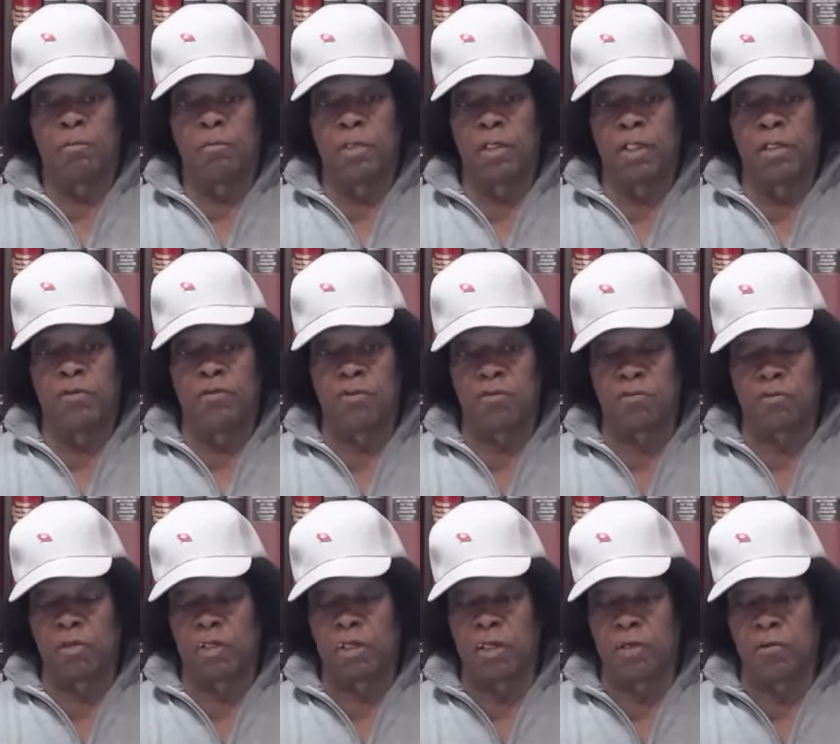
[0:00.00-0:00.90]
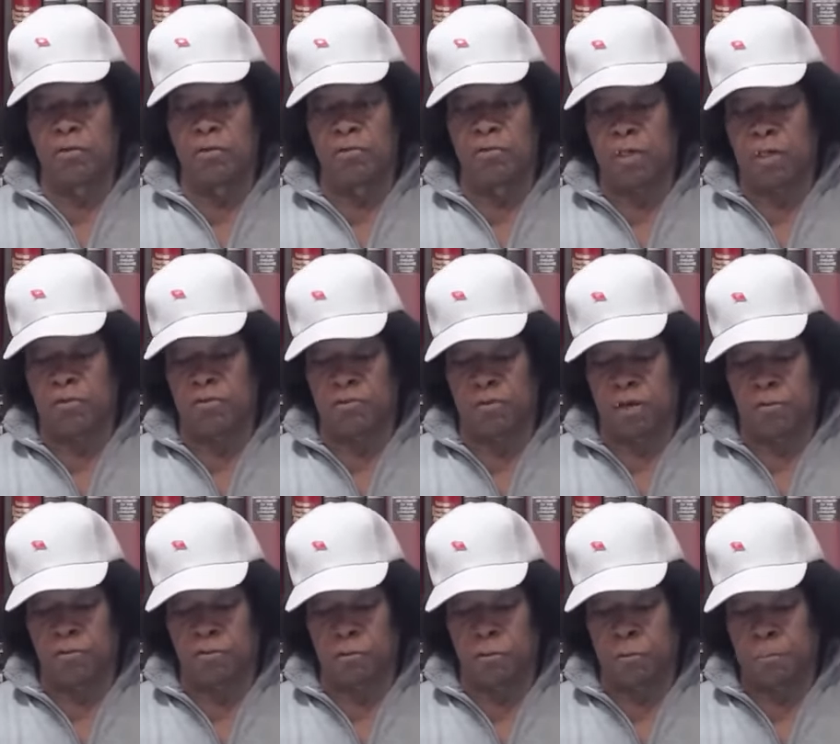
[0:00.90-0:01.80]
religious leaders,
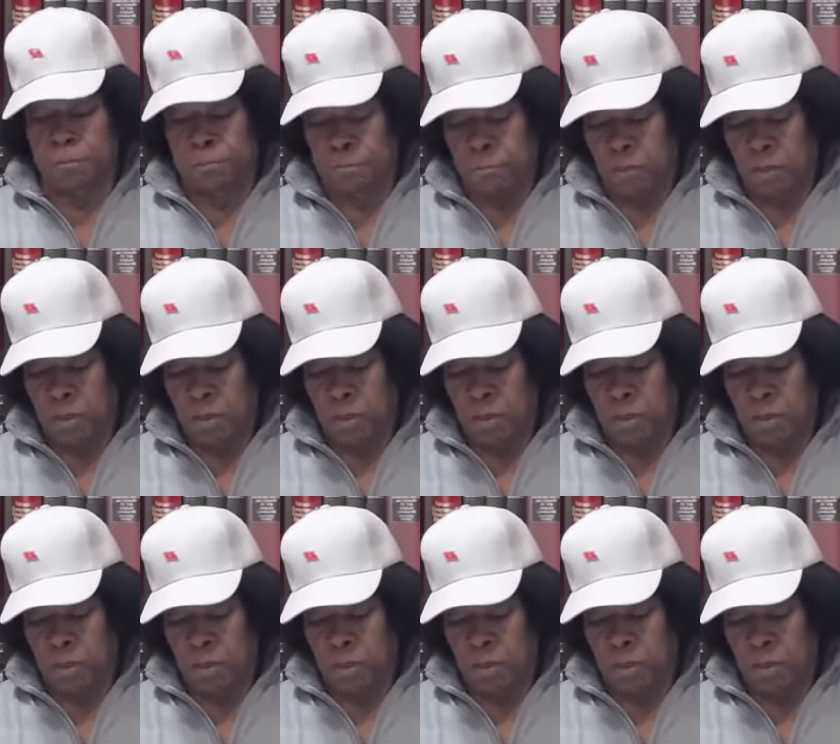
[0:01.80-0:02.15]
etc.